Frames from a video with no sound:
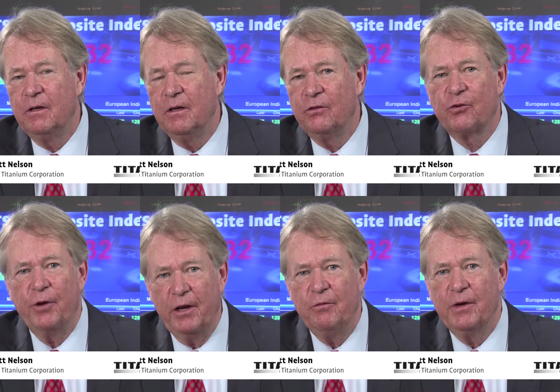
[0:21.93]
is
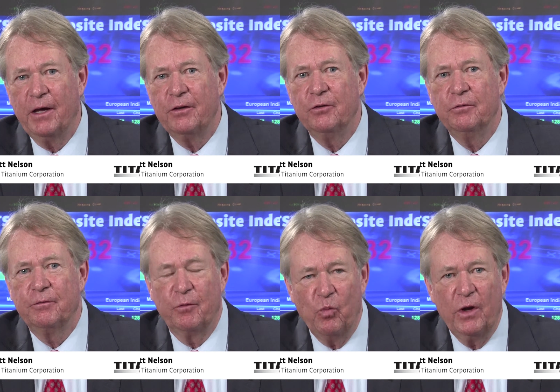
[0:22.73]
creating value
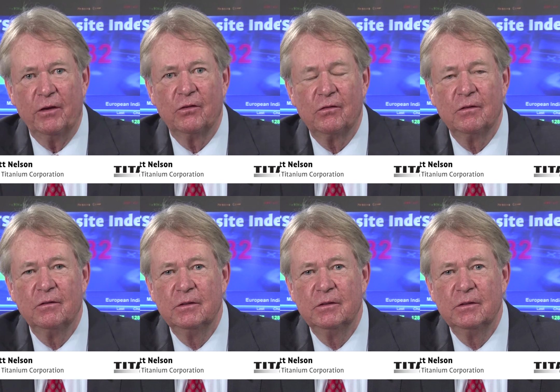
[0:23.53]
from waste.